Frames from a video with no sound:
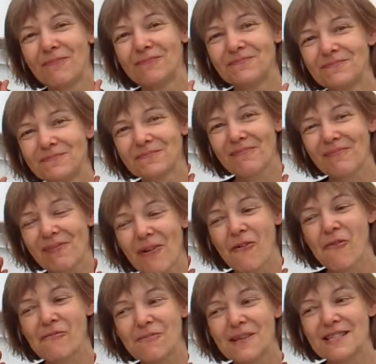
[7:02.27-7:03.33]
Aha.
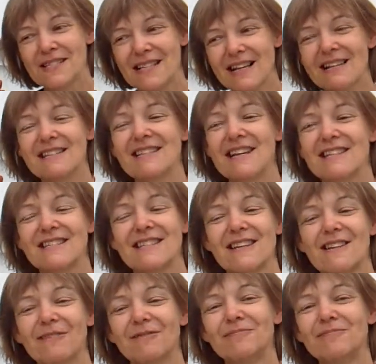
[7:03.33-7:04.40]
It's slightly
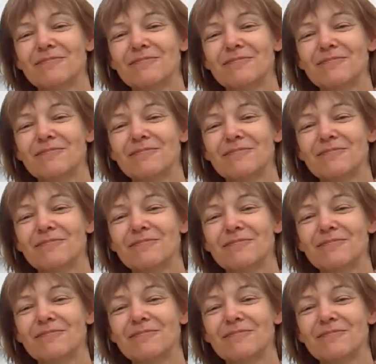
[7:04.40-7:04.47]
tastier.